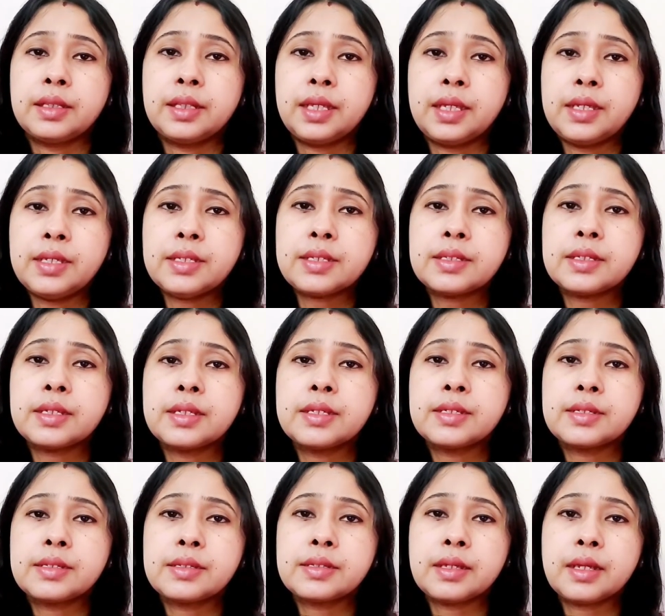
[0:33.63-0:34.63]
These
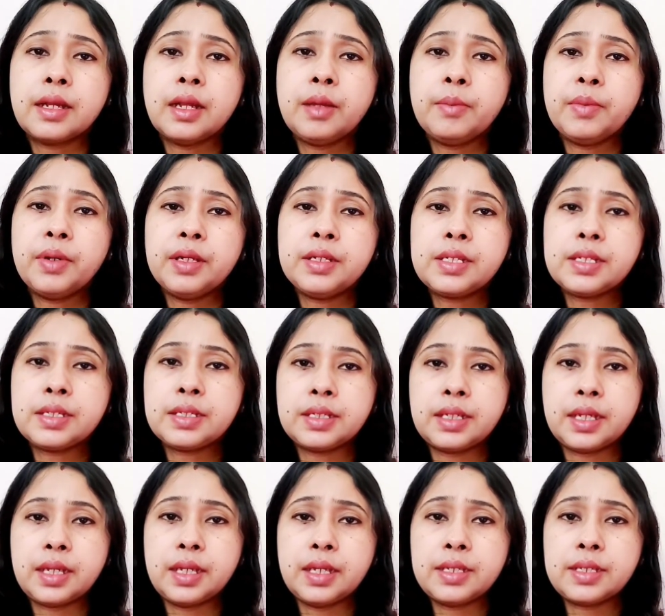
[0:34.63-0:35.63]
cinnamon
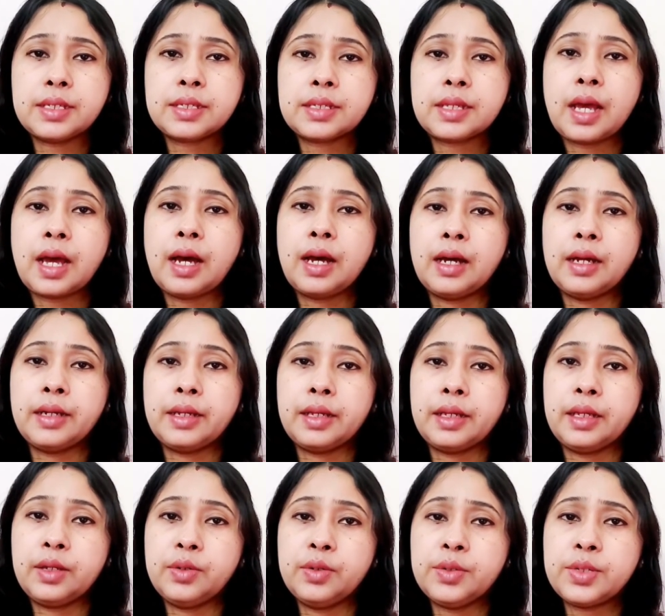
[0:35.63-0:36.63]
sticks
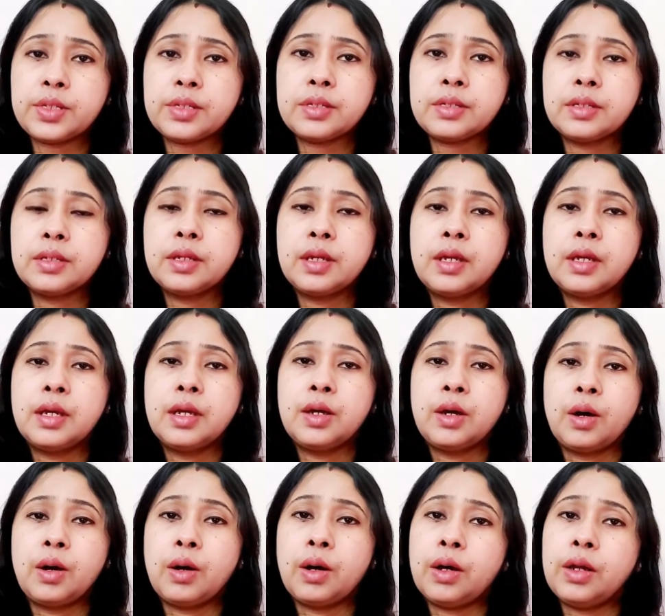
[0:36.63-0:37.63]
are used
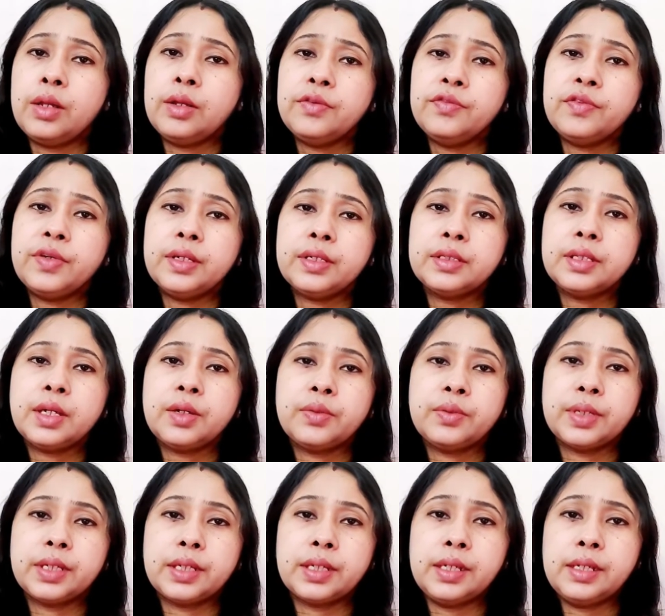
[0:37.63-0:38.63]
all over
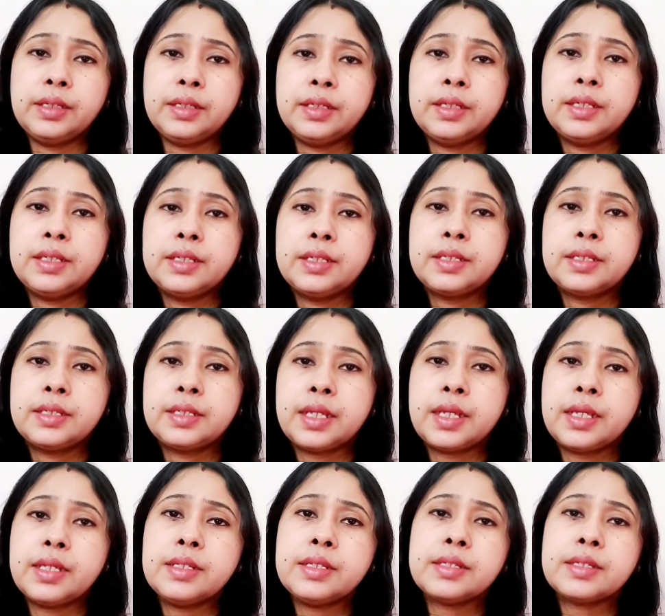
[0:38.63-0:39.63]
the world
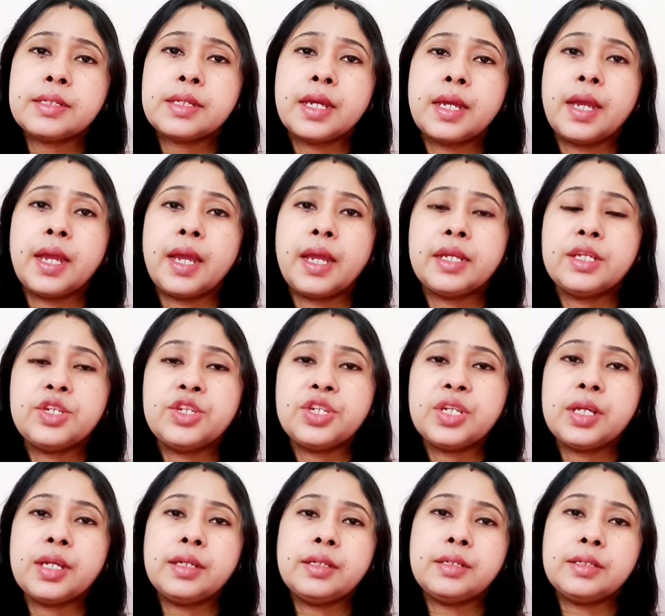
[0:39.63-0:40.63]
since
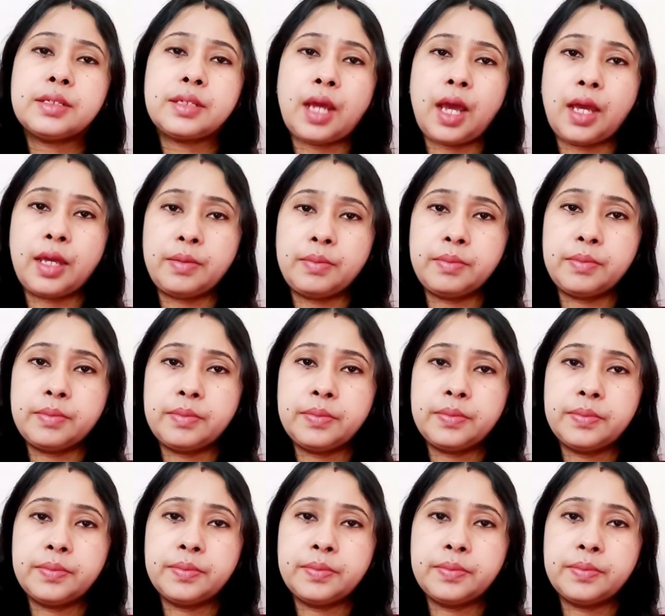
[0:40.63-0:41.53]
ancient time.